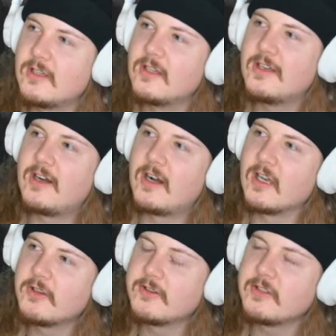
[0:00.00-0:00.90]
a lot
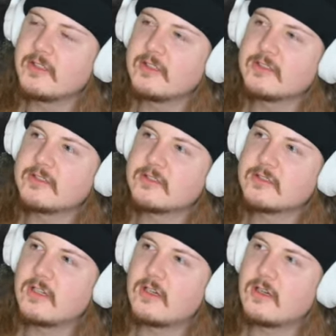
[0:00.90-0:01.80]
of these
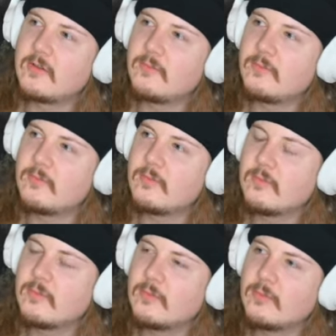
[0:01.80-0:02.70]

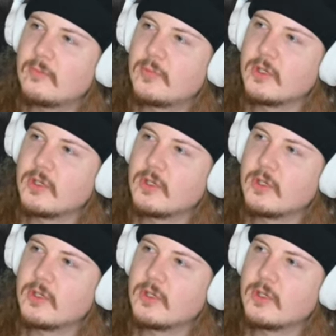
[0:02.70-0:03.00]
pro